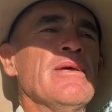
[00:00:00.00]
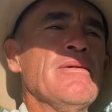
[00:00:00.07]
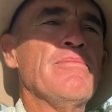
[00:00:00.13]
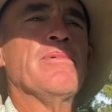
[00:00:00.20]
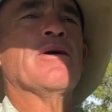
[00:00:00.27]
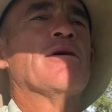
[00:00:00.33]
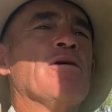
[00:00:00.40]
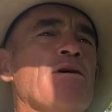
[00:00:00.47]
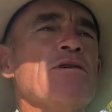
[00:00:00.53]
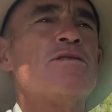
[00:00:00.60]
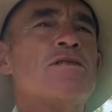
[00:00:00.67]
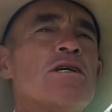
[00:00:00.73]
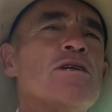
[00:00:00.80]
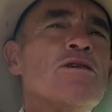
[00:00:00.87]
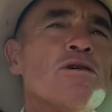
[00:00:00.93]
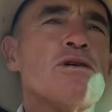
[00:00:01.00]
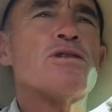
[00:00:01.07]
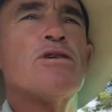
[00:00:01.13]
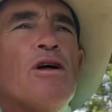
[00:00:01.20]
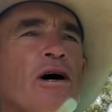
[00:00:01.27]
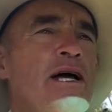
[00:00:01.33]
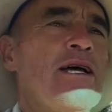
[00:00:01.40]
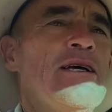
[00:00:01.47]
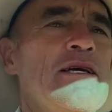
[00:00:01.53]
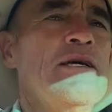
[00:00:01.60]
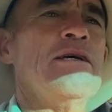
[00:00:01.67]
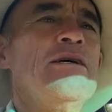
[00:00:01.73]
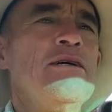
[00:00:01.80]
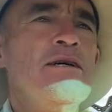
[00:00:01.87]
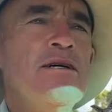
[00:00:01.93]
because it looks like
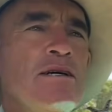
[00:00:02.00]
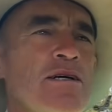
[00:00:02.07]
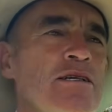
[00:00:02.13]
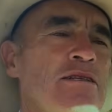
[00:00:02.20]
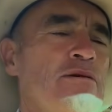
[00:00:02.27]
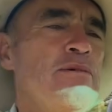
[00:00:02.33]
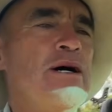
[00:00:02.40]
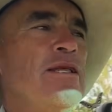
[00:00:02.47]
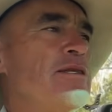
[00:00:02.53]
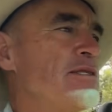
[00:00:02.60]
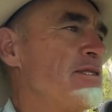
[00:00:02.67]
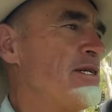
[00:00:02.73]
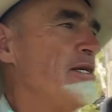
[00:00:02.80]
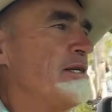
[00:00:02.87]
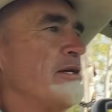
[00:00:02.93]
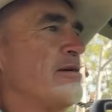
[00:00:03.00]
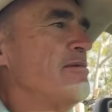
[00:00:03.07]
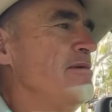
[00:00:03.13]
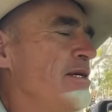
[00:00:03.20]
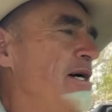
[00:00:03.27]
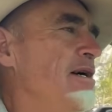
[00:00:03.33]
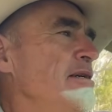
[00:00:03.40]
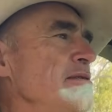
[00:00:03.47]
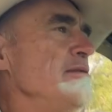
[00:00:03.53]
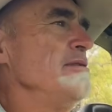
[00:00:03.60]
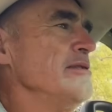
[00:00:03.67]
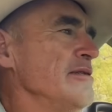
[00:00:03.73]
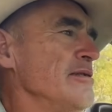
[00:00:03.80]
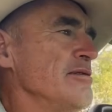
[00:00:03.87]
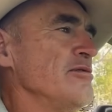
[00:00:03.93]
the weather's going to, you know,
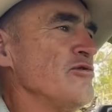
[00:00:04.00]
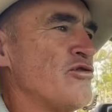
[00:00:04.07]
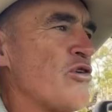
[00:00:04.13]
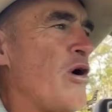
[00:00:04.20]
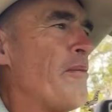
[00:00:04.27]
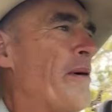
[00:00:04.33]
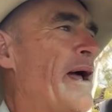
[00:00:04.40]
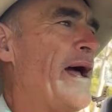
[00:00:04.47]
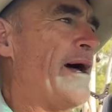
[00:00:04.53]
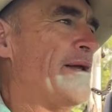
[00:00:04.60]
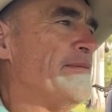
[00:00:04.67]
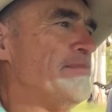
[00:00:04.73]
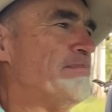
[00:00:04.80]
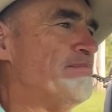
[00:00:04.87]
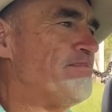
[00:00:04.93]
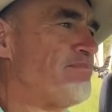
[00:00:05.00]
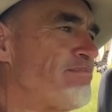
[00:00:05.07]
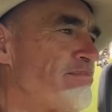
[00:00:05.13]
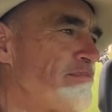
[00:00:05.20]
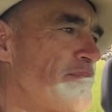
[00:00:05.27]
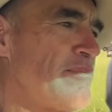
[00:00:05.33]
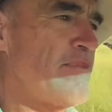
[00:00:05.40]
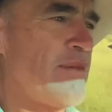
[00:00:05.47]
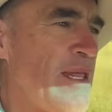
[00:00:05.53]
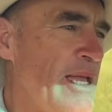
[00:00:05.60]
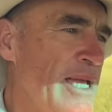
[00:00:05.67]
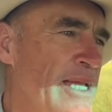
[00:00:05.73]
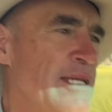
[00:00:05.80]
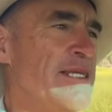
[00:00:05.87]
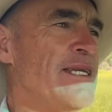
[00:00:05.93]
drop out
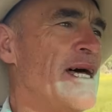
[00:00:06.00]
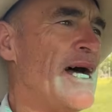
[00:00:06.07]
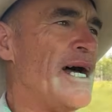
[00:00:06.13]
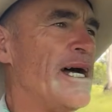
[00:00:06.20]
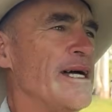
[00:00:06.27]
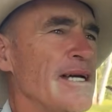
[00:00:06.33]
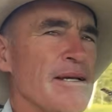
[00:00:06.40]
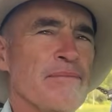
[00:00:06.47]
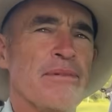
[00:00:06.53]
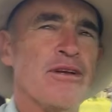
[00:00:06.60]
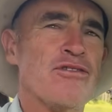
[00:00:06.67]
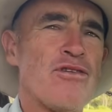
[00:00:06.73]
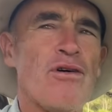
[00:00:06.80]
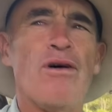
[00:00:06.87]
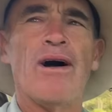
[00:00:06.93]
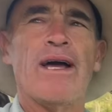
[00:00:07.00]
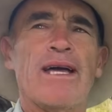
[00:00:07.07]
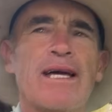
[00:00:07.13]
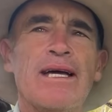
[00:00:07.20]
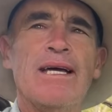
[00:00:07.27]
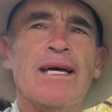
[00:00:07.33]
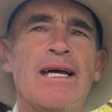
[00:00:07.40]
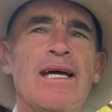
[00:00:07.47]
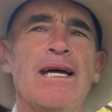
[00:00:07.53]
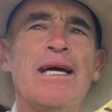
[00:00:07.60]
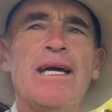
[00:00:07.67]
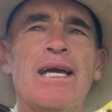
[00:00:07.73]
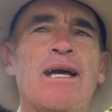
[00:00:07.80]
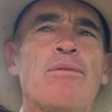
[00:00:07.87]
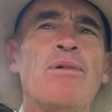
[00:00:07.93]
and be dry.
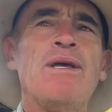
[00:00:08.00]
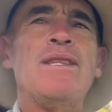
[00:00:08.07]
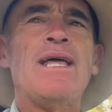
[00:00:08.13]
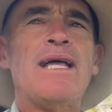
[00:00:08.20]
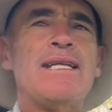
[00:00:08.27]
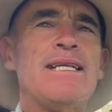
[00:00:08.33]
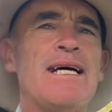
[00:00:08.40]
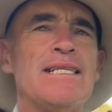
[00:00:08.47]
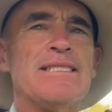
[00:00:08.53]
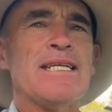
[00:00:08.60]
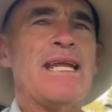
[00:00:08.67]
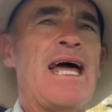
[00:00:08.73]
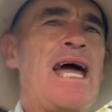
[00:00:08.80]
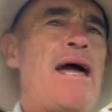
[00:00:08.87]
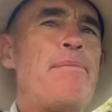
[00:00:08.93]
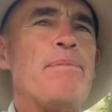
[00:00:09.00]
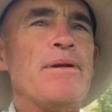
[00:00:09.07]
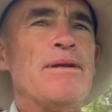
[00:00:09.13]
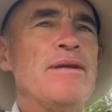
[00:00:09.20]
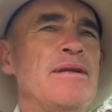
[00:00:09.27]
And when that doesn't happen,